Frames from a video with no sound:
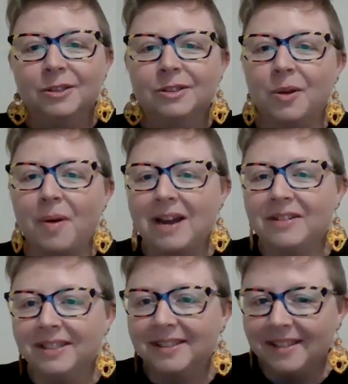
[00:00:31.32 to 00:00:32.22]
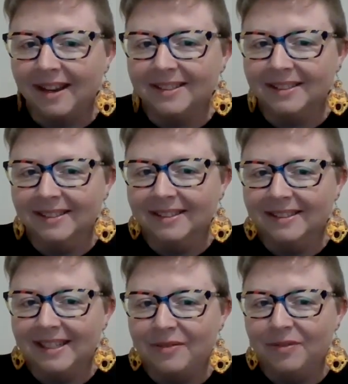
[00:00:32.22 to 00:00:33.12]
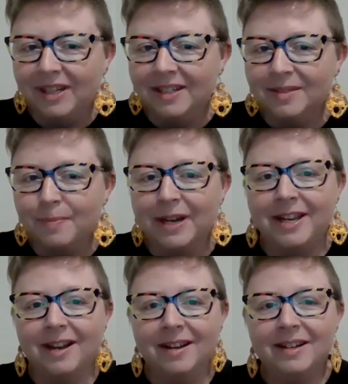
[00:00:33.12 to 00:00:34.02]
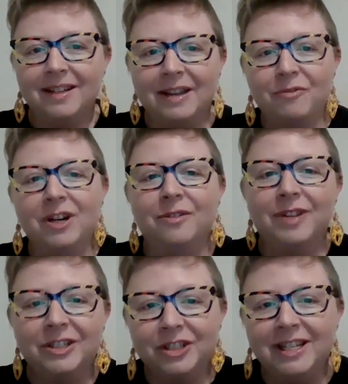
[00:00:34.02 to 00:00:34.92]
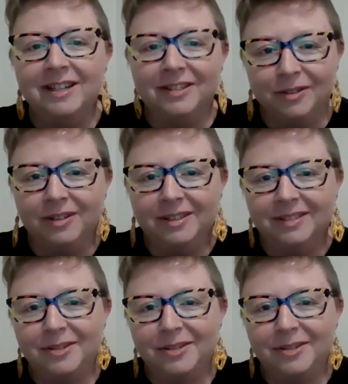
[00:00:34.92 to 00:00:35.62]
So our discussant this evening is Mirjana Gavrilović-Nilsson,